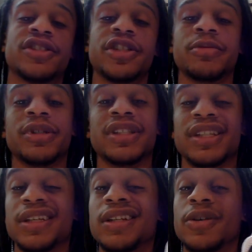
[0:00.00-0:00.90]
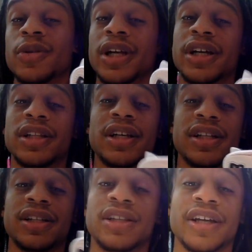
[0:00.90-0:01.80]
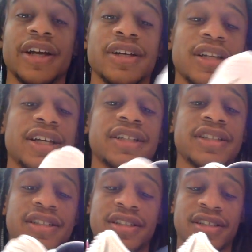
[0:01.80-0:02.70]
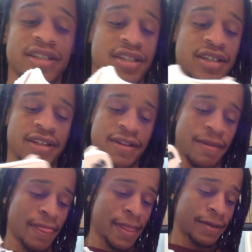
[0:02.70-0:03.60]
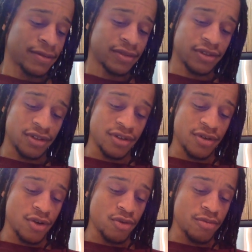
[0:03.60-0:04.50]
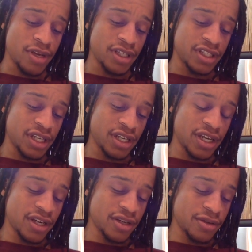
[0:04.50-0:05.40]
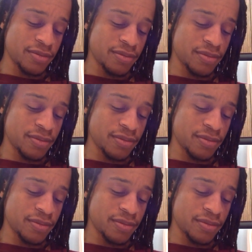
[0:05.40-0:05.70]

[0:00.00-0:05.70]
shipment is in North Carolina, the Carolinas. Home base taking care of them.